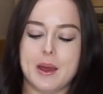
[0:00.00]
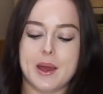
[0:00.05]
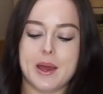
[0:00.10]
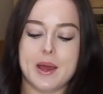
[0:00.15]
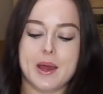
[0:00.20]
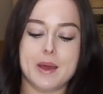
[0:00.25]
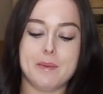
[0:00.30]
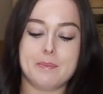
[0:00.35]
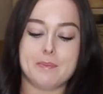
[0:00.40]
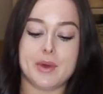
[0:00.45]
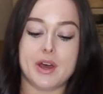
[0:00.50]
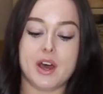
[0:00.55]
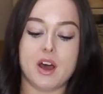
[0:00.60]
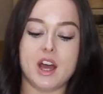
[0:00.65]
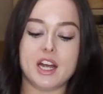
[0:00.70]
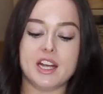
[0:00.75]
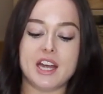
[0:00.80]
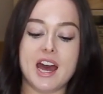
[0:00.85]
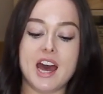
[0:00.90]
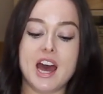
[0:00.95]
But
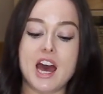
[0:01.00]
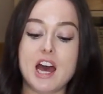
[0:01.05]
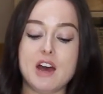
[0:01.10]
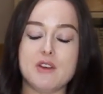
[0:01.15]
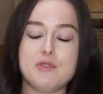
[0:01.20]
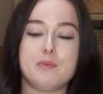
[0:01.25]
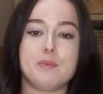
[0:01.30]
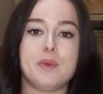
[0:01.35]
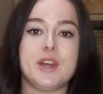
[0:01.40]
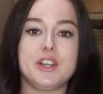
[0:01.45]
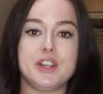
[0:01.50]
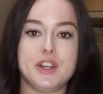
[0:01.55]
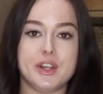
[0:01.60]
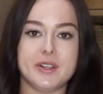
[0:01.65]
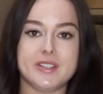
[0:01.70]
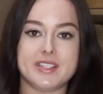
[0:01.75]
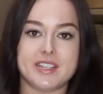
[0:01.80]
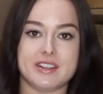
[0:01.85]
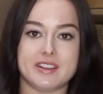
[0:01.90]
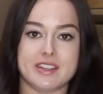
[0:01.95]
I have been
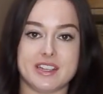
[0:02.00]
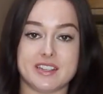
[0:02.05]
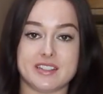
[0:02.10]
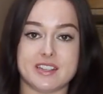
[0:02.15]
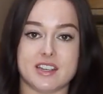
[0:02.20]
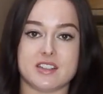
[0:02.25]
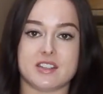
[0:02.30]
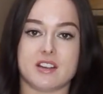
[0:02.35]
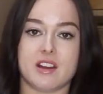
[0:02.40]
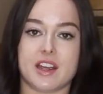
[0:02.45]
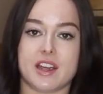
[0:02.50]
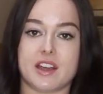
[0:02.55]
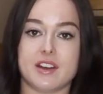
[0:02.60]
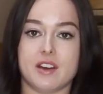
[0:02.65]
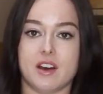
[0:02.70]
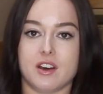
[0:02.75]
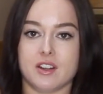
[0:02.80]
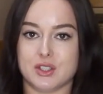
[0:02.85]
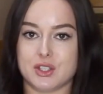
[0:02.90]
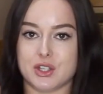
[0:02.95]
using this as like
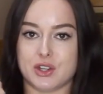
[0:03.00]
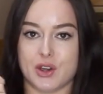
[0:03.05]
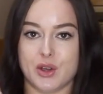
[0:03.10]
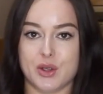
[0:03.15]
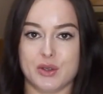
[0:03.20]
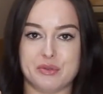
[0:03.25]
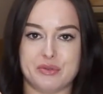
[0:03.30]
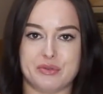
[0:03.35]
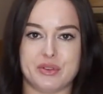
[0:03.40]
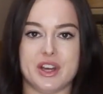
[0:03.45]
an undercoat